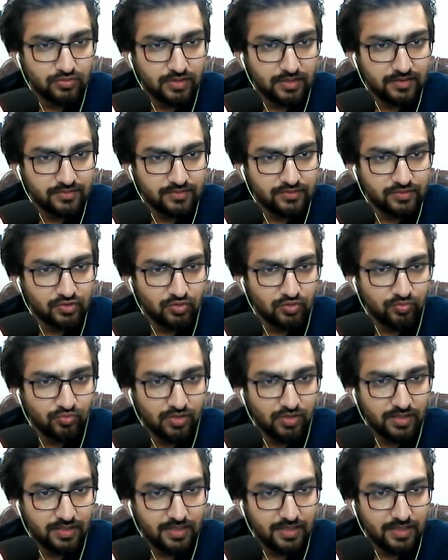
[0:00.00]
is
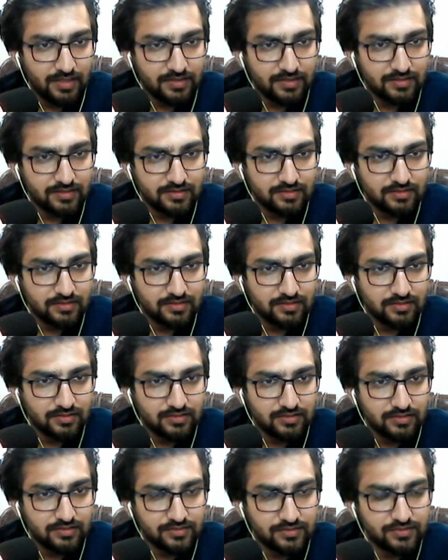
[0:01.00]

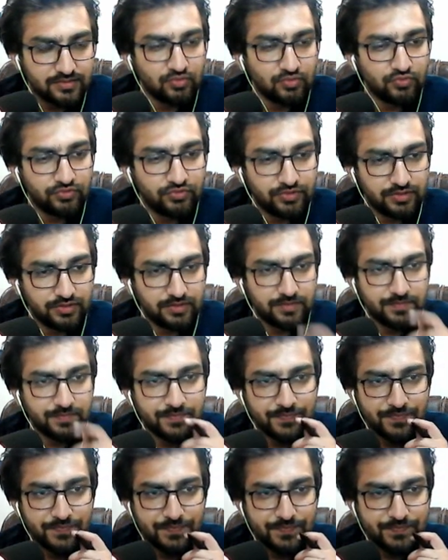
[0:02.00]
0.80 C.
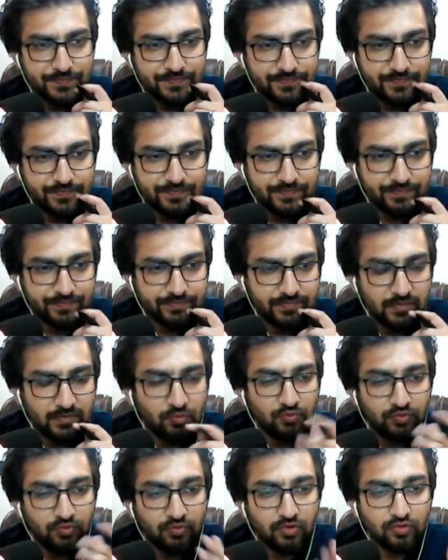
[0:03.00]

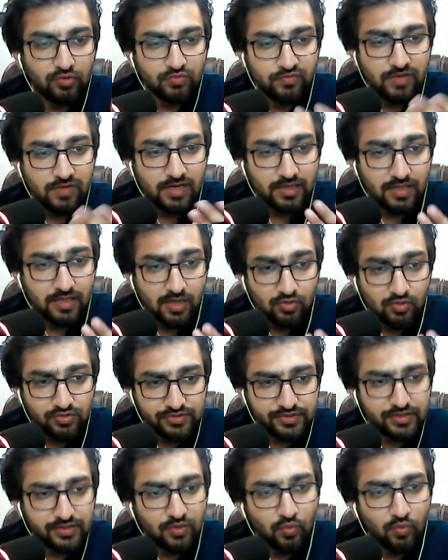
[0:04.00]
We want to find out
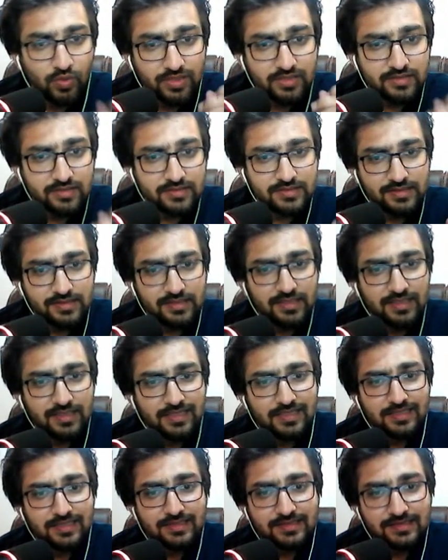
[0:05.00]
C. What is C?
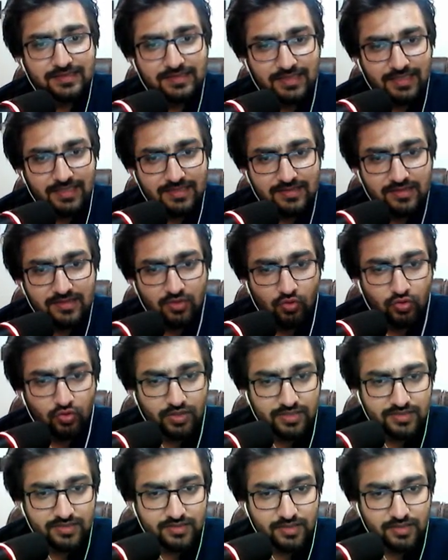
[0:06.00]
C is the
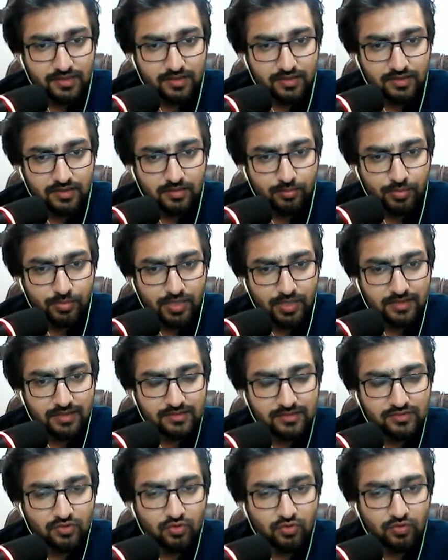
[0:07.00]
original
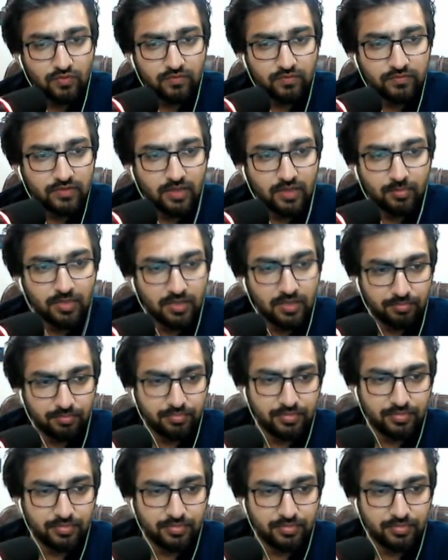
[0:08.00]
price of kebab,